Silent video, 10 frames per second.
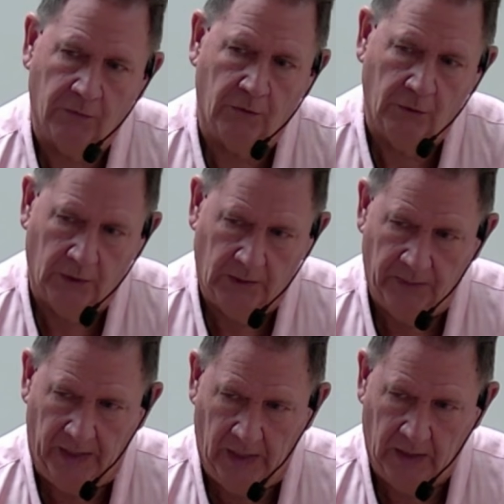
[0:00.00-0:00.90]
through and
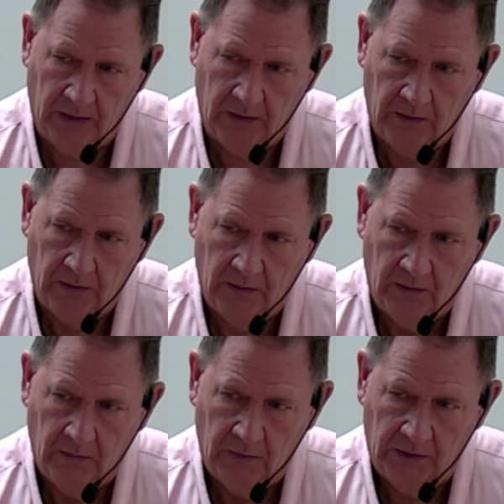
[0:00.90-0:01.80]
back,
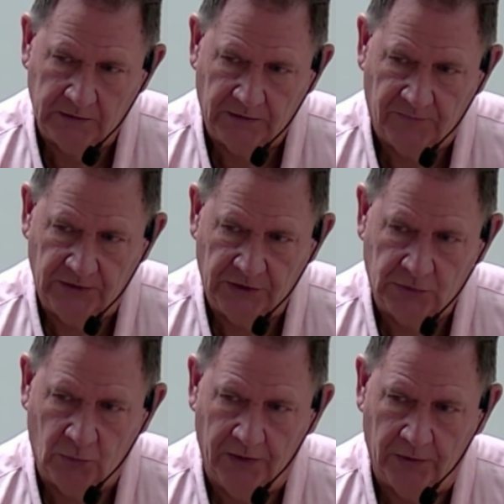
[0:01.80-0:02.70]
because if I just
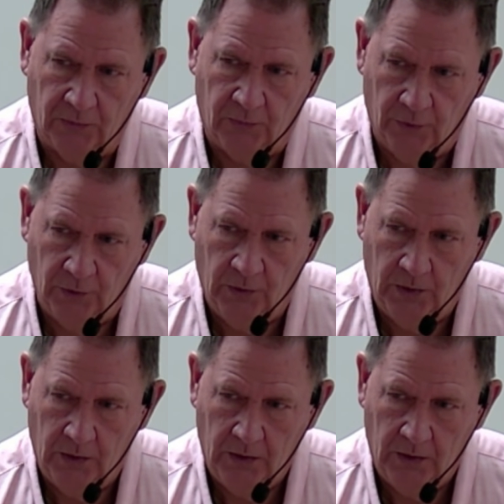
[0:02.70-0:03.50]
run it through,